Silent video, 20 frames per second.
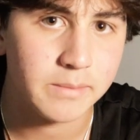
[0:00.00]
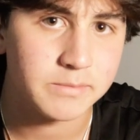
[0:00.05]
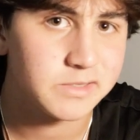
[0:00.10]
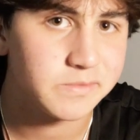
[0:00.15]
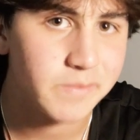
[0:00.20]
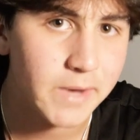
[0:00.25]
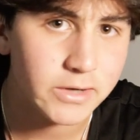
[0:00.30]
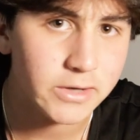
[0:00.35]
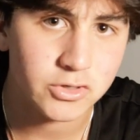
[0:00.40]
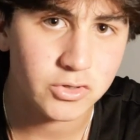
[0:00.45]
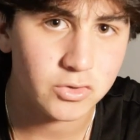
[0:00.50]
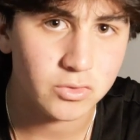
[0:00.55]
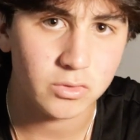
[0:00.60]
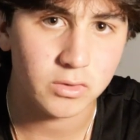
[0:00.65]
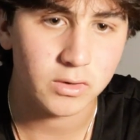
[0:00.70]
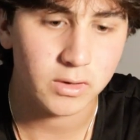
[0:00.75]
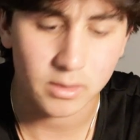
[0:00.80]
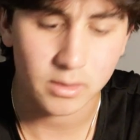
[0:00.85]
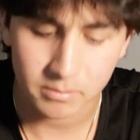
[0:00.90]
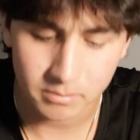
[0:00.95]
I'm
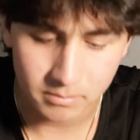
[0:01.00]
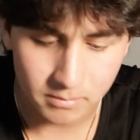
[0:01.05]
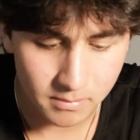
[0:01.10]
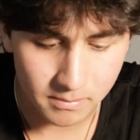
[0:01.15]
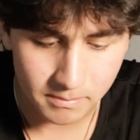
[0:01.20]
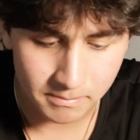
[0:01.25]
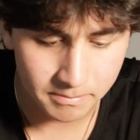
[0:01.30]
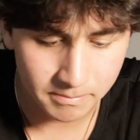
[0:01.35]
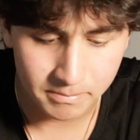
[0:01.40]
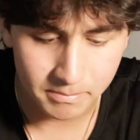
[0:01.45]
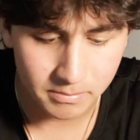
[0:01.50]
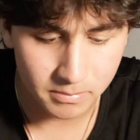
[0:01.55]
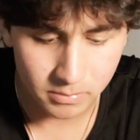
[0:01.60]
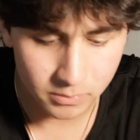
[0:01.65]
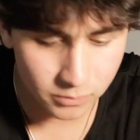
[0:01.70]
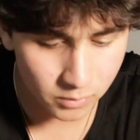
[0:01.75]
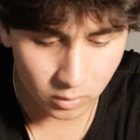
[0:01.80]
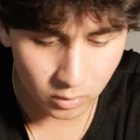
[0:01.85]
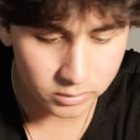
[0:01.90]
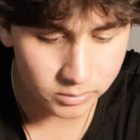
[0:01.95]
special and I'm
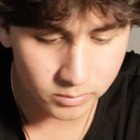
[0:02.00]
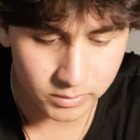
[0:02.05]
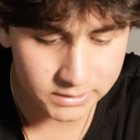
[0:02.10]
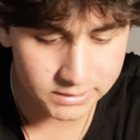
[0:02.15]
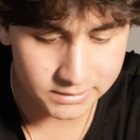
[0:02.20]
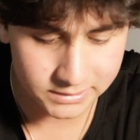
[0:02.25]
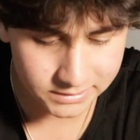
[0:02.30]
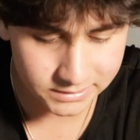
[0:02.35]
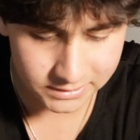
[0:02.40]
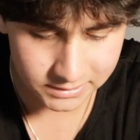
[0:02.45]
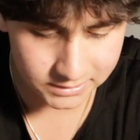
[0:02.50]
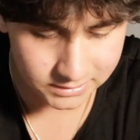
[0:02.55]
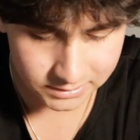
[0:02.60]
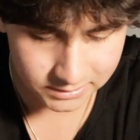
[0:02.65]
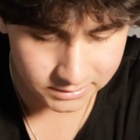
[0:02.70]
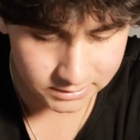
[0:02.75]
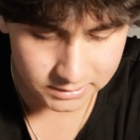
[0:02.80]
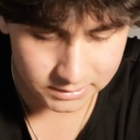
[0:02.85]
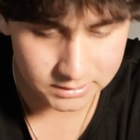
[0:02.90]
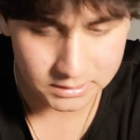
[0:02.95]
the only one that sees
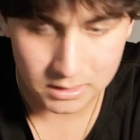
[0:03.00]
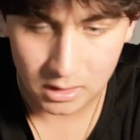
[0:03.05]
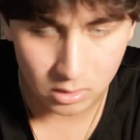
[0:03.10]
these things.